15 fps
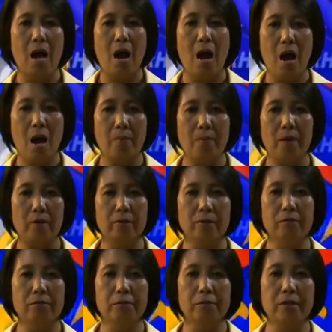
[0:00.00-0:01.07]
about the
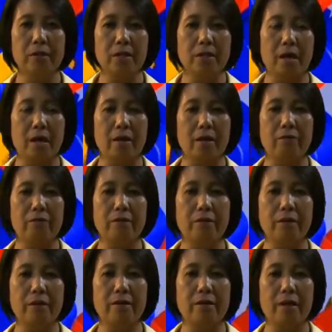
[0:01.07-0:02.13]
food in our
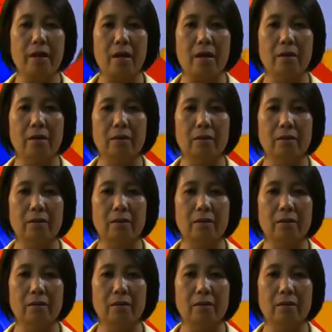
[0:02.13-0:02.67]
cafeteria,